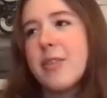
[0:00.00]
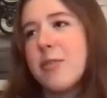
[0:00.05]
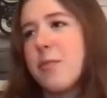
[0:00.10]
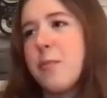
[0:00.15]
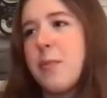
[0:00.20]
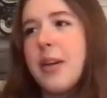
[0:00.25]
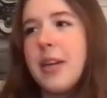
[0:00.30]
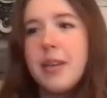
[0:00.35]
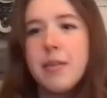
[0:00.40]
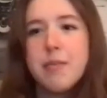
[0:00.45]

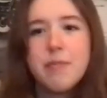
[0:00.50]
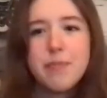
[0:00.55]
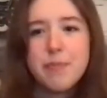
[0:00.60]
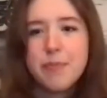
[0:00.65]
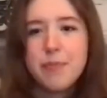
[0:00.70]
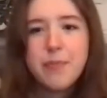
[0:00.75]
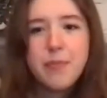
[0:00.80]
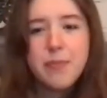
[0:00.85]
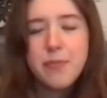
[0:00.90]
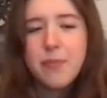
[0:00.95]

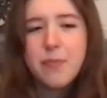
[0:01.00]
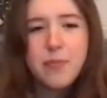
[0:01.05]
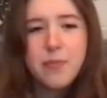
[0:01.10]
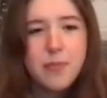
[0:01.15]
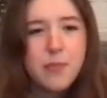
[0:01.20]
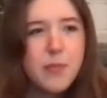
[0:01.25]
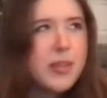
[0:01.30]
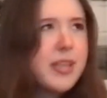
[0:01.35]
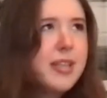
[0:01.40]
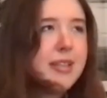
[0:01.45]

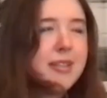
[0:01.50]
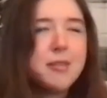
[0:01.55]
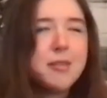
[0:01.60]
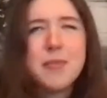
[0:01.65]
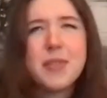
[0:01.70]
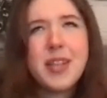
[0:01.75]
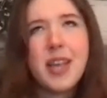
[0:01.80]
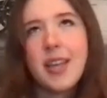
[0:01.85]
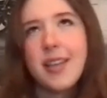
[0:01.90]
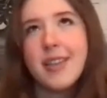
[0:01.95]
we did some
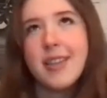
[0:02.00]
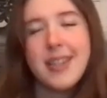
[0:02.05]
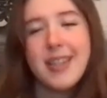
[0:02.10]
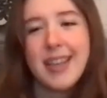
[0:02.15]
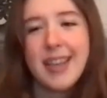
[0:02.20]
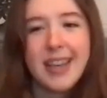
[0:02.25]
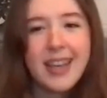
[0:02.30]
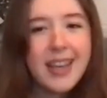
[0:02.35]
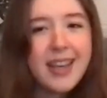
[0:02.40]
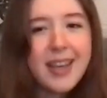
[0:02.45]

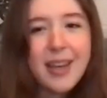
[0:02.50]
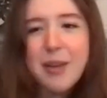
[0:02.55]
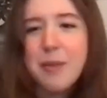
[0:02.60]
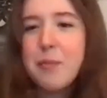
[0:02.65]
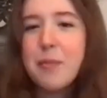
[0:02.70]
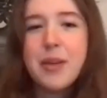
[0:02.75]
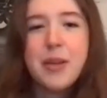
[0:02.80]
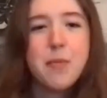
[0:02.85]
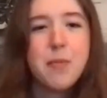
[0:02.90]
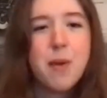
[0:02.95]
sightseeing
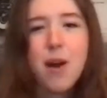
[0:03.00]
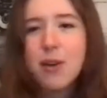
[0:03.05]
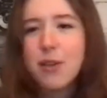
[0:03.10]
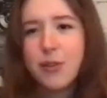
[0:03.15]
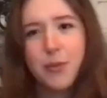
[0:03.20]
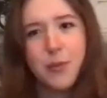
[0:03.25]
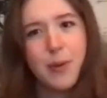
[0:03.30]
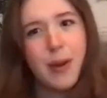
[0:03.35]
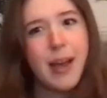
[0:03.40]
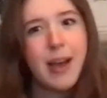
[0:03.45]
and we walked
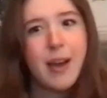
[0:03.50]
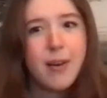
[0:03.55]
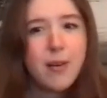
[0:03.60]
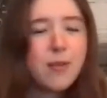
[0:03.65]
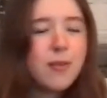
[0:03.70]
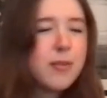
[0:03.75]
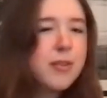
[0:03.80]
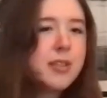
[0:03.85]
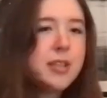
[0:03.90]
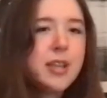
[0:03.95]

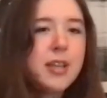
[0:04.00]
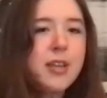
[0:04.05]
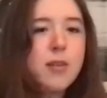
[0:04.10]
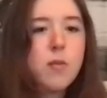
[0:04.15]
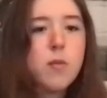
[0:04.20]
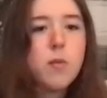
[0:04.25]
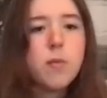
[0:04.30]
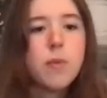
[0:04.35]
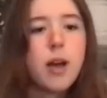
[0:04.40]
around, and